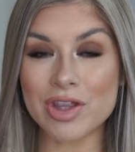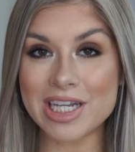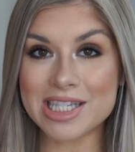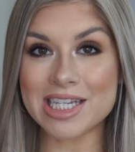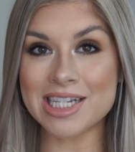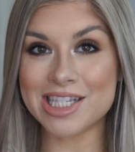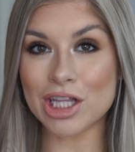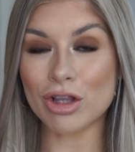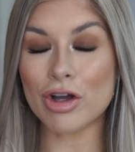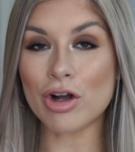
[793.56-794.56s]
this is
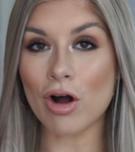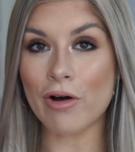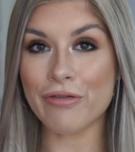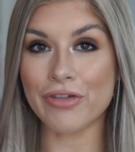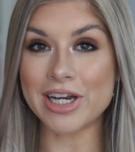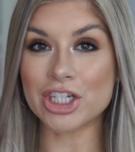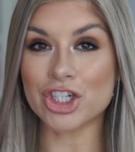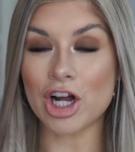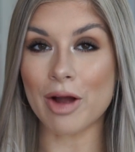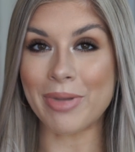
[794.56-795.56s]
the look all
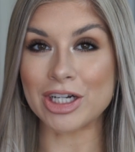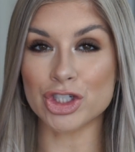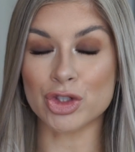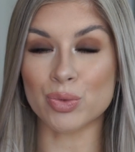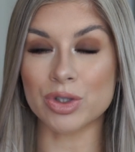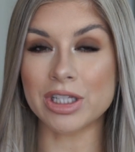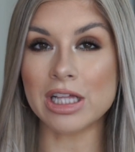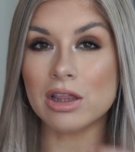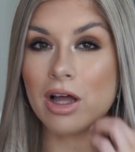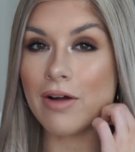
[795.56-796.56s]
finished up. I just
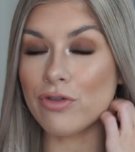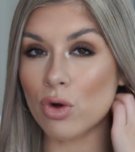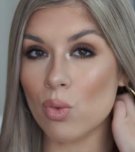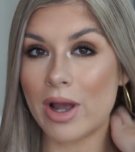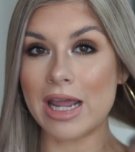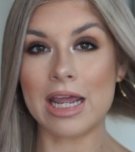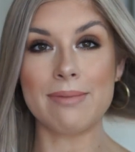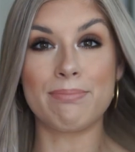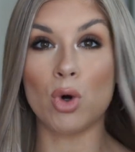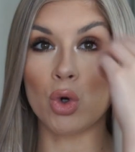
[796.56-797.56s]
really love the
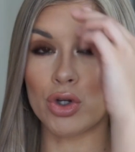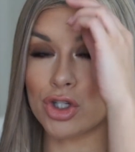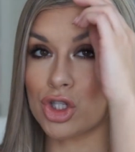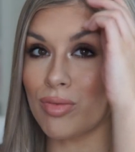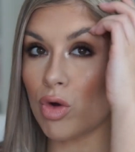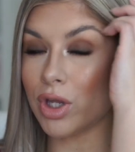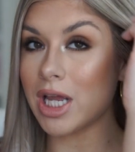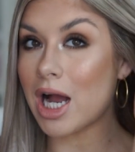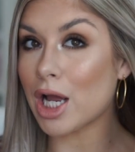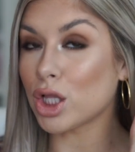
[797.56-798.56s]
way a bold
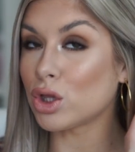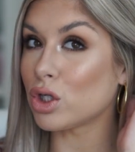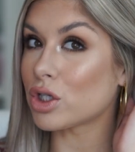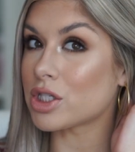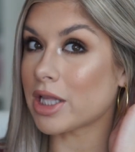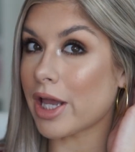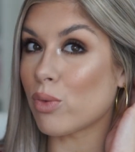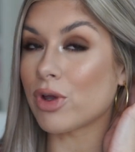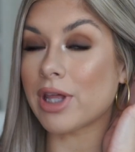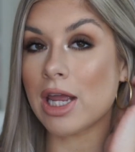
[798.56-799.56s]
smoky eye looks
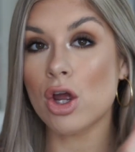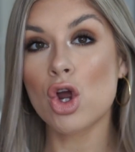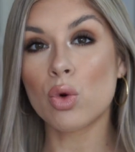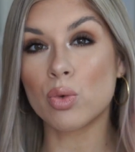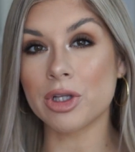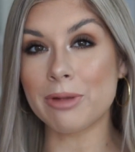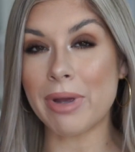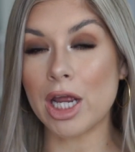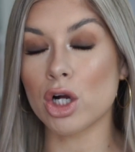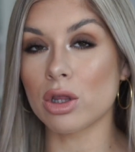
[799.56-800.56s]
like with a really
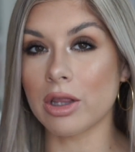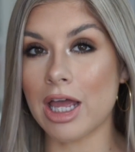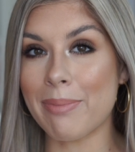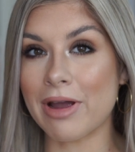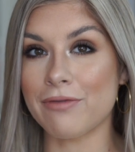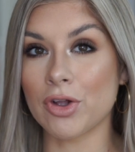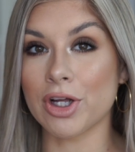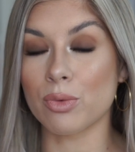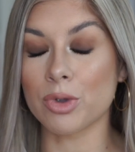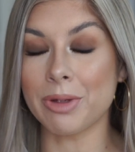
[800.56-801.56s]
pale lip. I feel
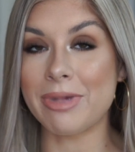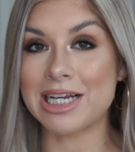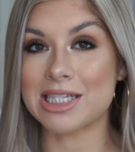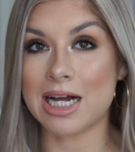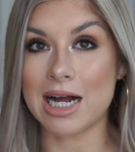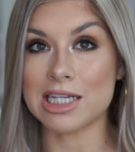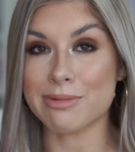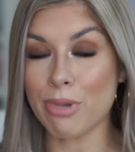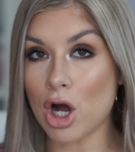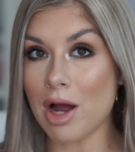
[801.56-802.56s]
like it really makes the
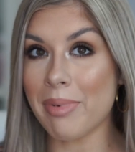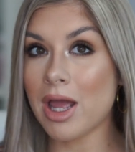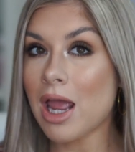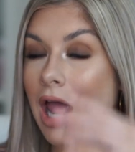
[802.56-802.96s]
eyes pop